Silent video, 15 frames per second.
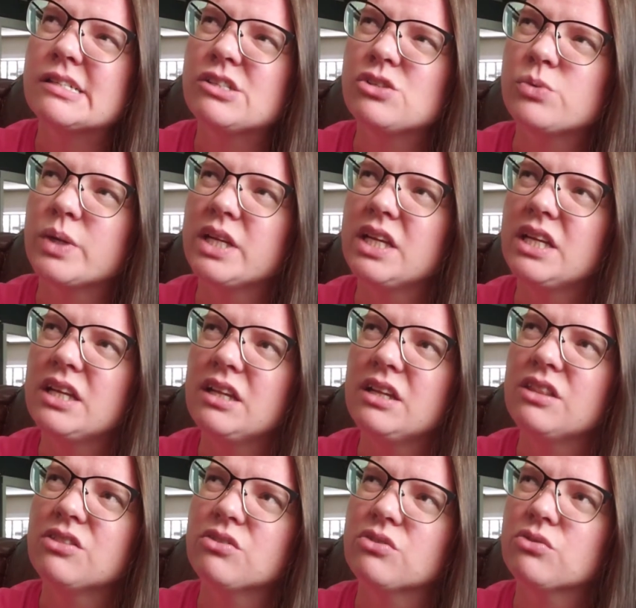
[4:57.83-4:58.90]

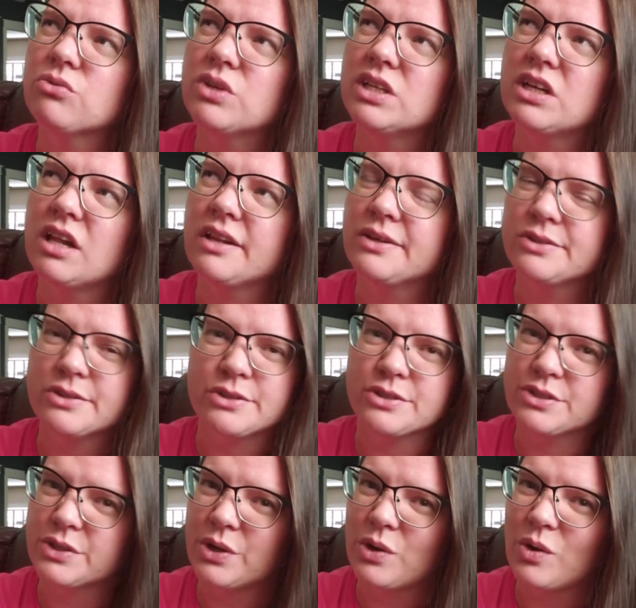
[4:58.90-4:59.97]
$23 or
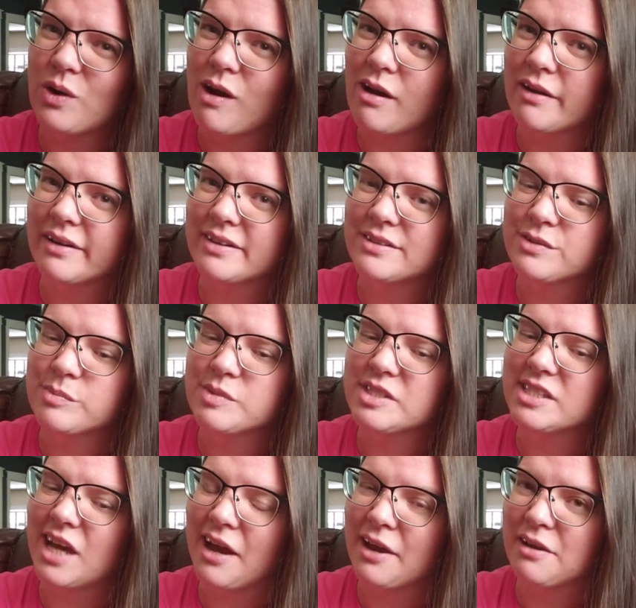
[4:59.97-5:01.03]
so on some
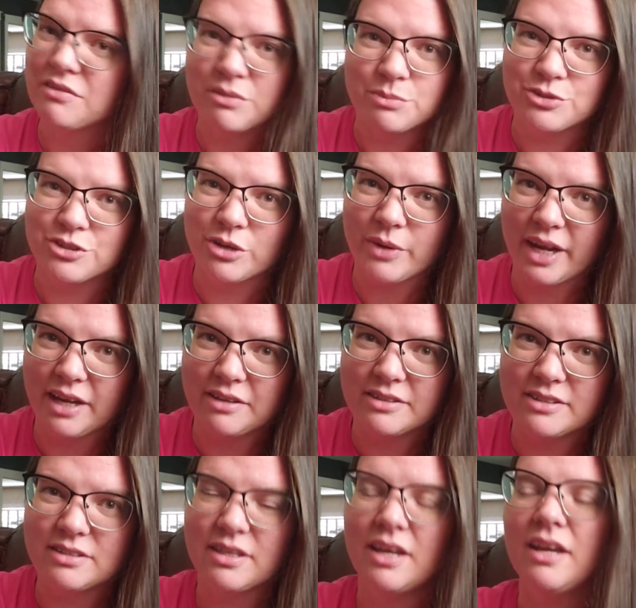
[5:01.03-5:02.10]
dye from
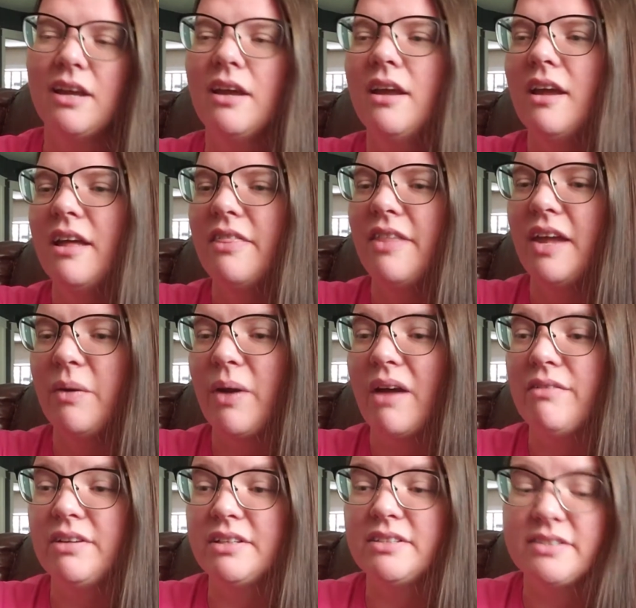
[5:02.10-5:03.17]
Joann's. They were
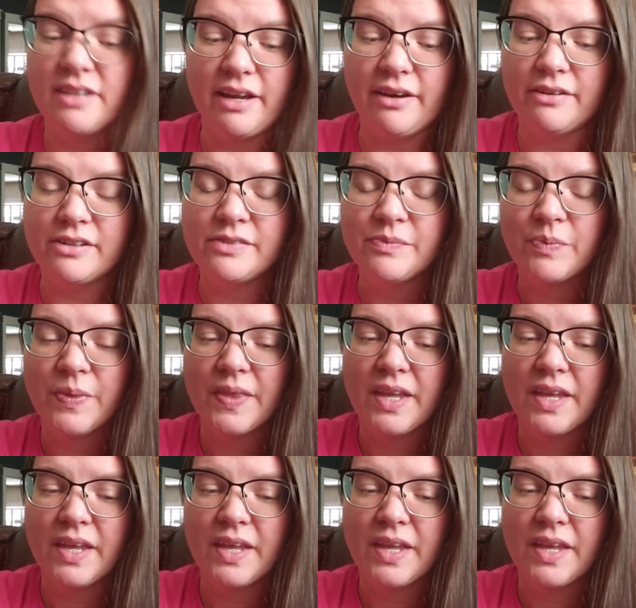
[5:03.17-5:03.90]
having a sale.